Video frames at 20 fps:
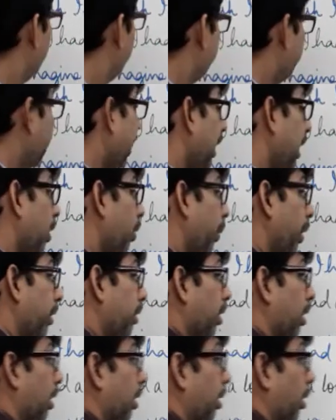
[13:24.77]
beginning
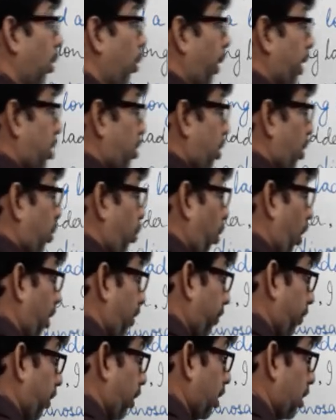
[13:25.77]
with the question
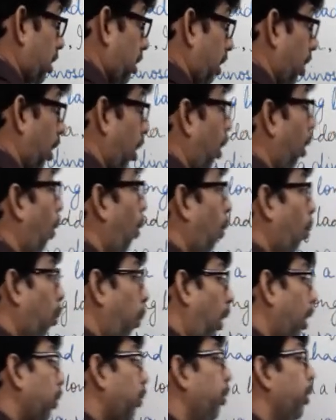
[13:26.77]
word first.
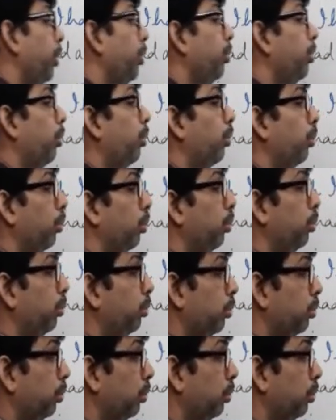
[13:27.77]
What would you do